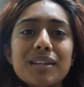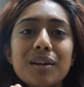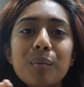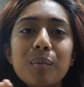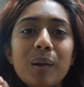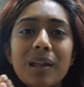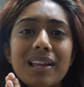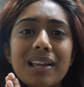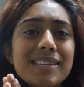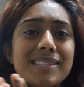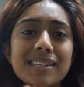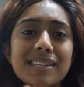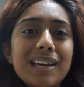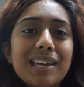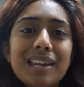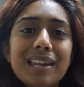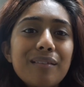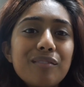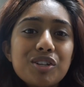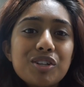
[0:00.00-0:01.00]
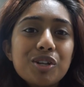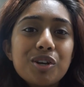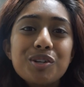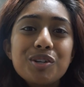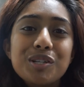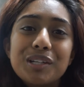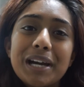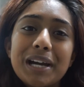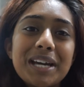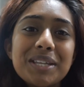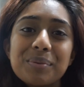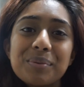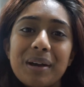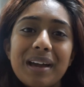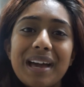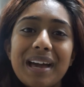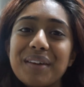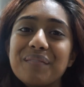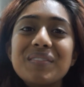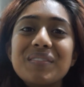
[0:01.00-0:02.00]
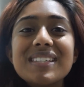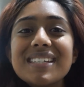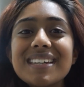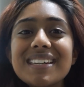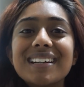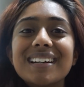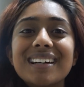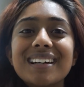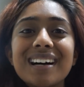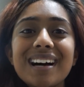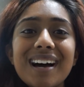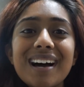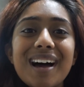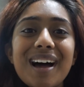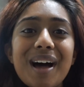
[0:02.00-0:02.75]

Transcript: and I realized I never showed you guys what I had for dinner.